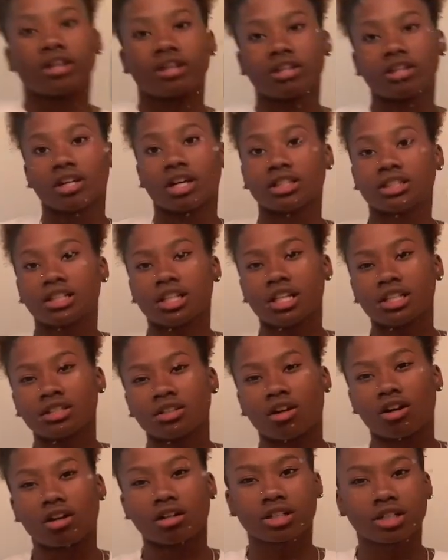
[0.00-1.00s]
yeah, today's
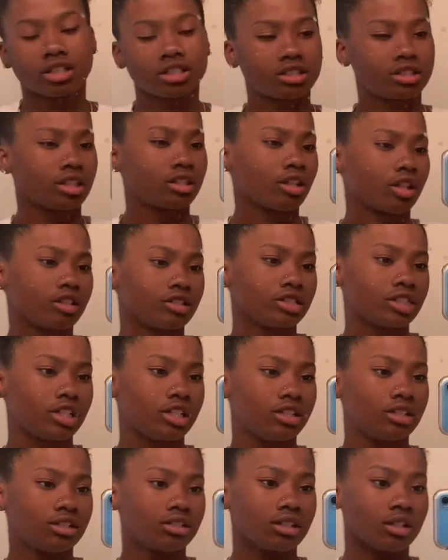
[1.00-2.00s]
August the
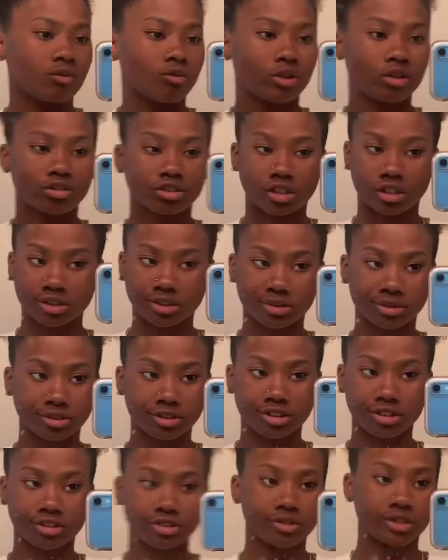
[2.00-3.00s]
13th, and we don't start school
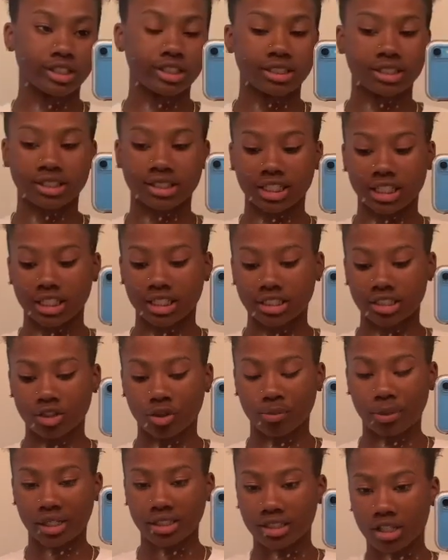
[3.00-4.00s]
till the 26th.
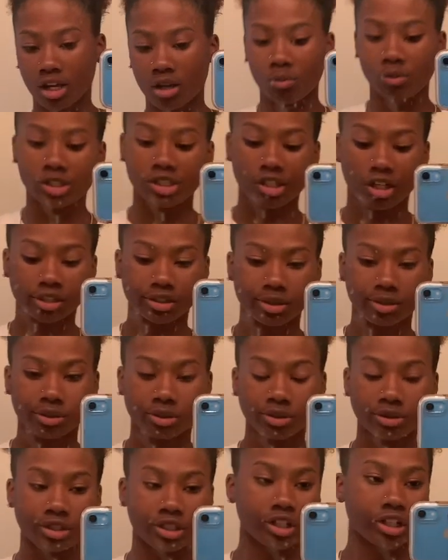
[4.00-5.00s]
So by the time we start
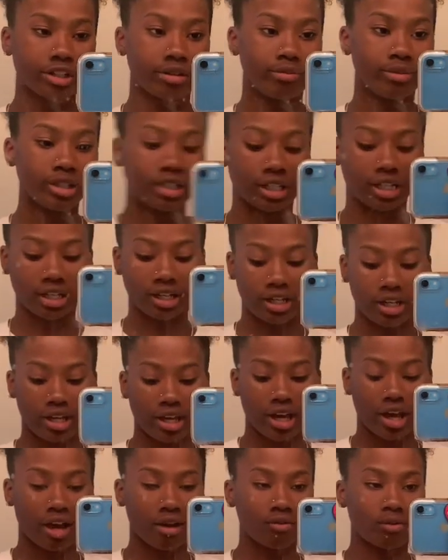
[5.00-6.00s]
school, they're gonna be like
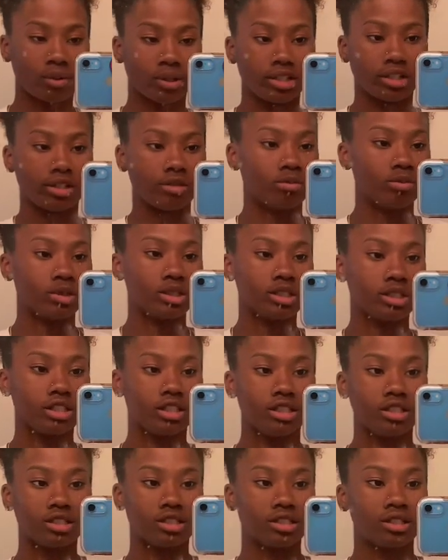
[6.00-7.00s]
halfway done with the
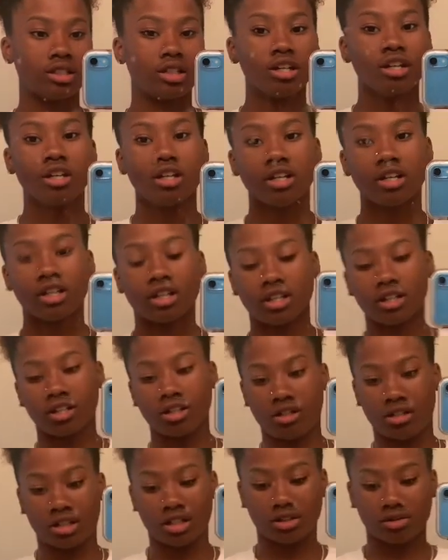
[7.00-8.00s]
season, and
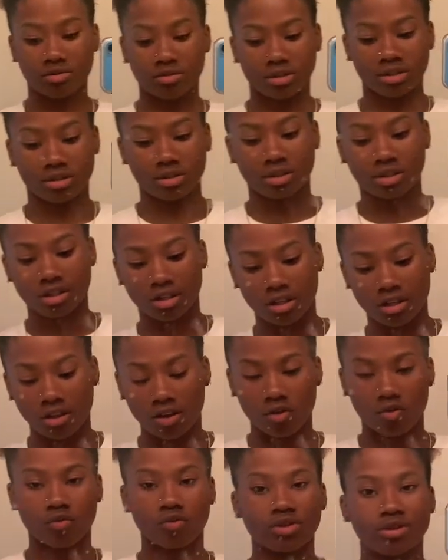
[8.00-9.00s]
then that's when
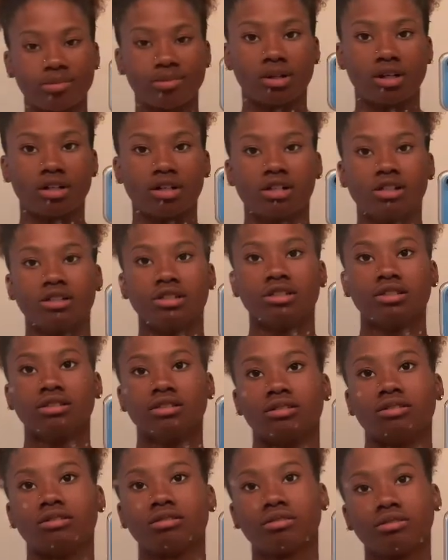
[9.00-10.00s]
football and